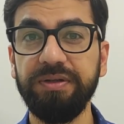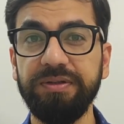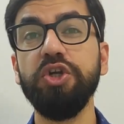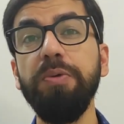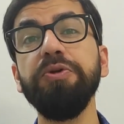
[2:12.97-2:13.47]
It's
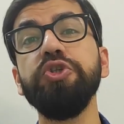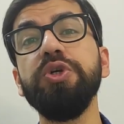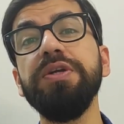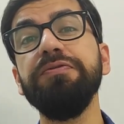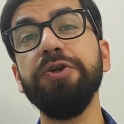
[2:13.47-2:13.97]
an
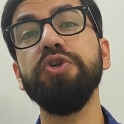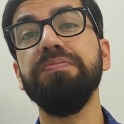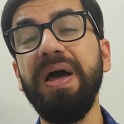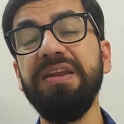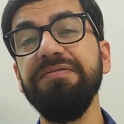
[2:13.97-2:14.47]
opportunity for you to
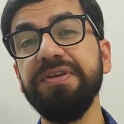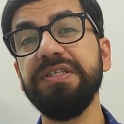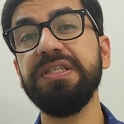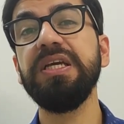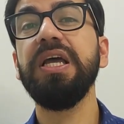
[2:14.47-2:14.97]

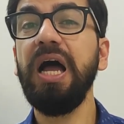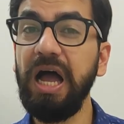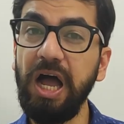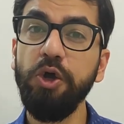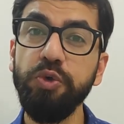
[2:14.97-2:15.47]
manifest
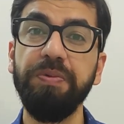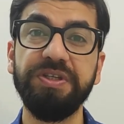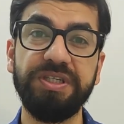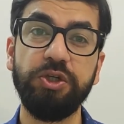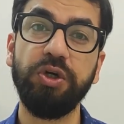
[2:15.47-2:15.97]
how you
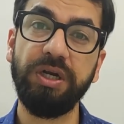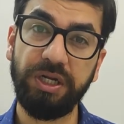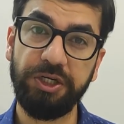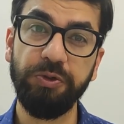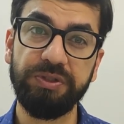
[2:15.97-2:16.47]
present or
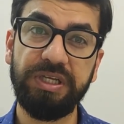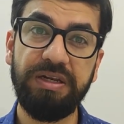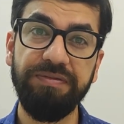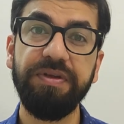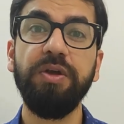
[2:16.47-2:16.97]
conduct
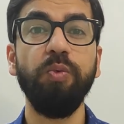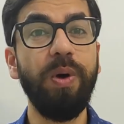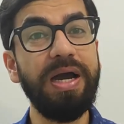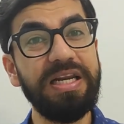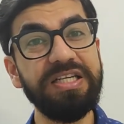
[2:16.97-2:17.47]
yourself
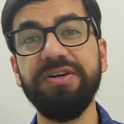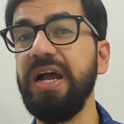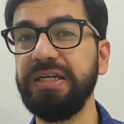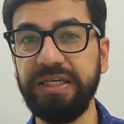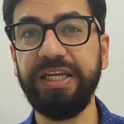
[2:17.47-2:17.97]
while
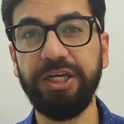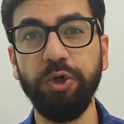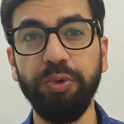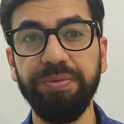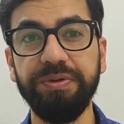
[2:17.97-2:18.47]
interacting in a
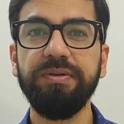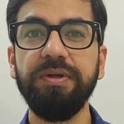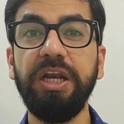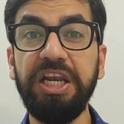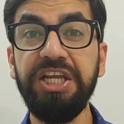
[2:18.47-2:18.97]
group.
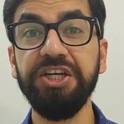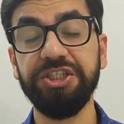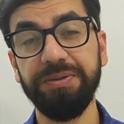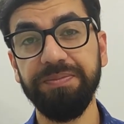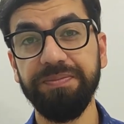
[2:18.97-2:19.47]

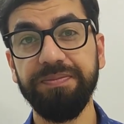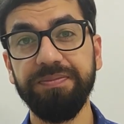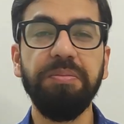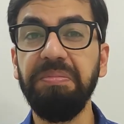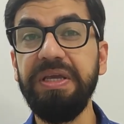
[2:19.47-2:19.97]
Leadership.
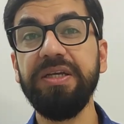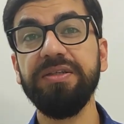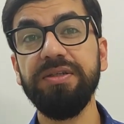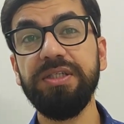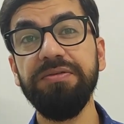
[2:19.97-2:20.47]
Being
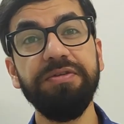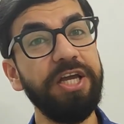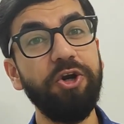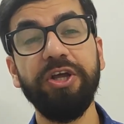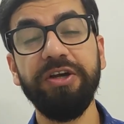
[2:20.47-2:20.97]
assertive and
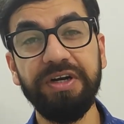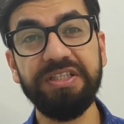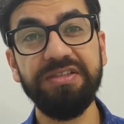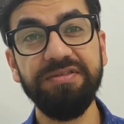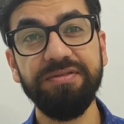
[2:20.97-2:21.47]
not
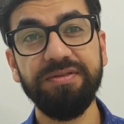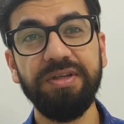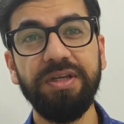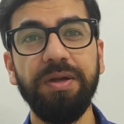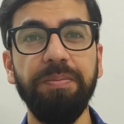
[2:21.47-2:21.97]
aggressive,
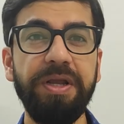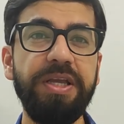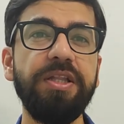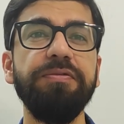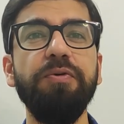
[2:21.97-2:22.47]

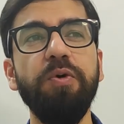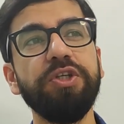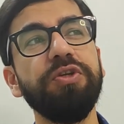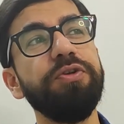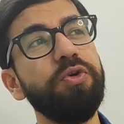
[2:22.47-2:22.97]
bringing the
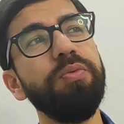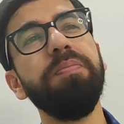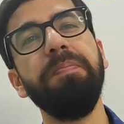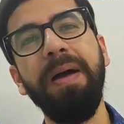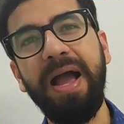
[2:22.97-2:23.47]
focus of the
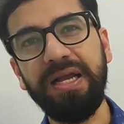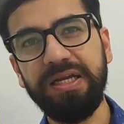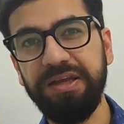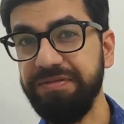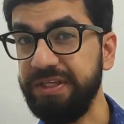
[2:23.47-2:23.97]
group back
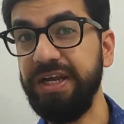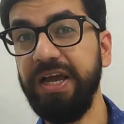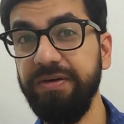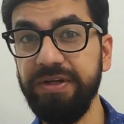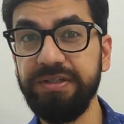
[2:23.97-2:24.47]
if they
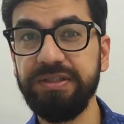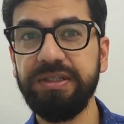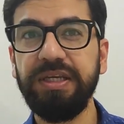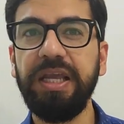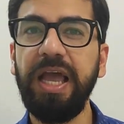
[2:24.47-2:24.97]
digress,
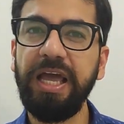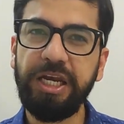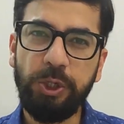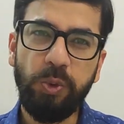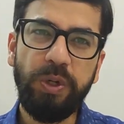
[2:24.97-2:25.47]

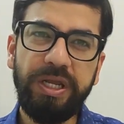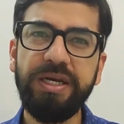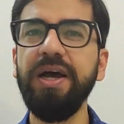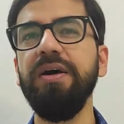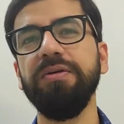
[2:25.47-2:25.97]
and cooling
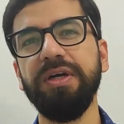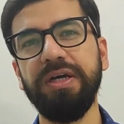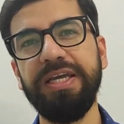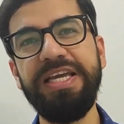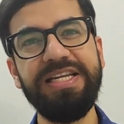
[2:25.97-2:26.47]
down a
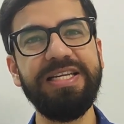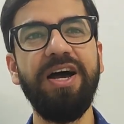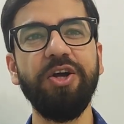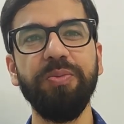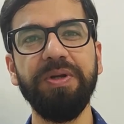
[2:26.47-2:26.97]
heated
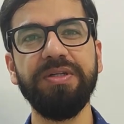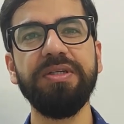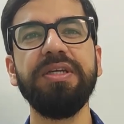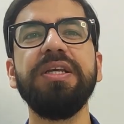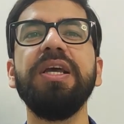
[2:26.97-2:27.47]
argument
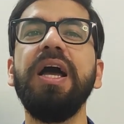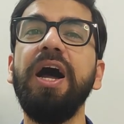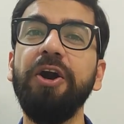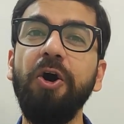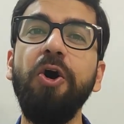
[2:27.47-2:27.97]

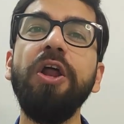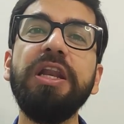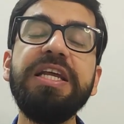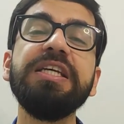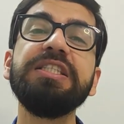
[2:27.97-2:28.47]
are all
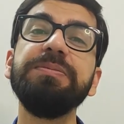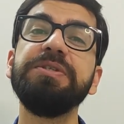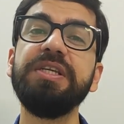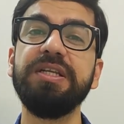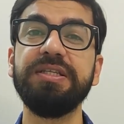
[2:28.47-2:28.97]
leadership
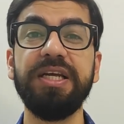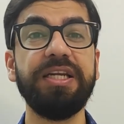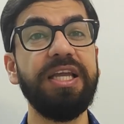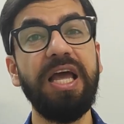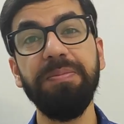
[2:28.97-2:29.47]
skills that
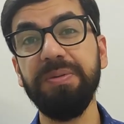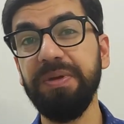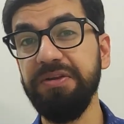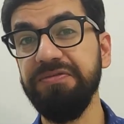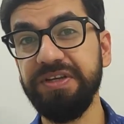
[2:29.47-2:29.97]
can be
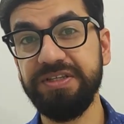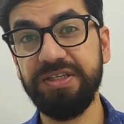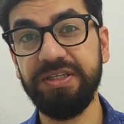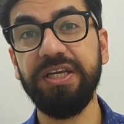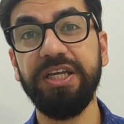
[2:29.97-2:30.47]

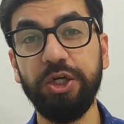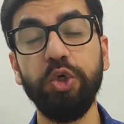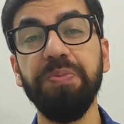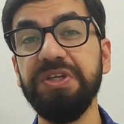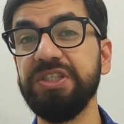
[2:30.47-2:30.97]
manifested in a
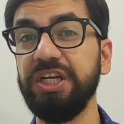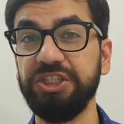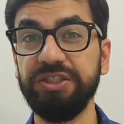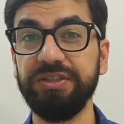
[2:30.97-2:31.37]
group discussion.